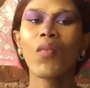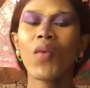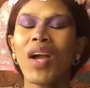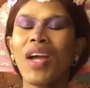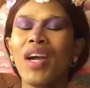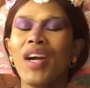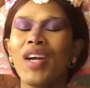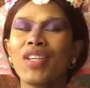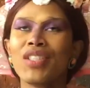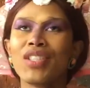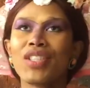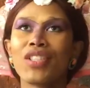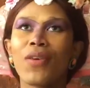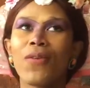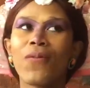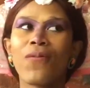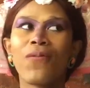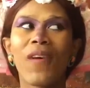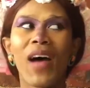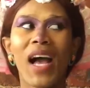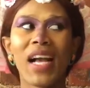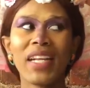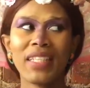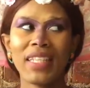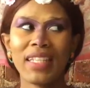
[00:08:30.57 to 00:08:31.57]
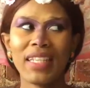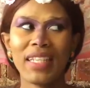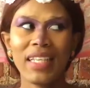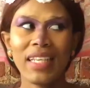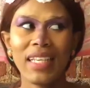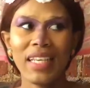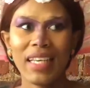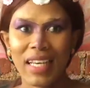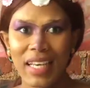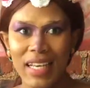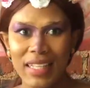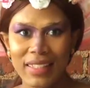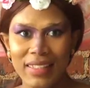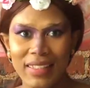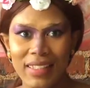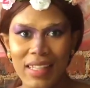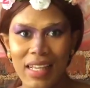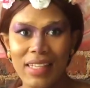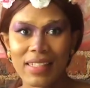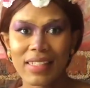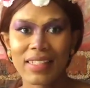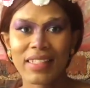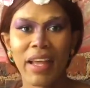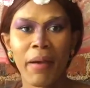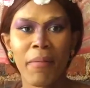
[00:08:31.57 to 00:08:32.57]
So finally, it's
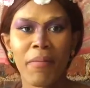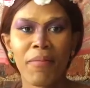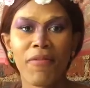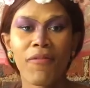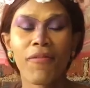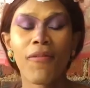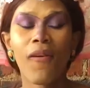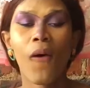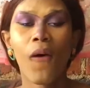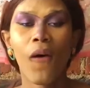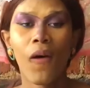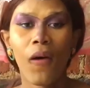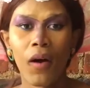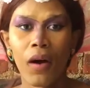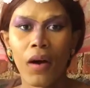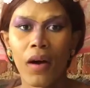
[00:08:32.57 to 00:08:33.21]
step 4.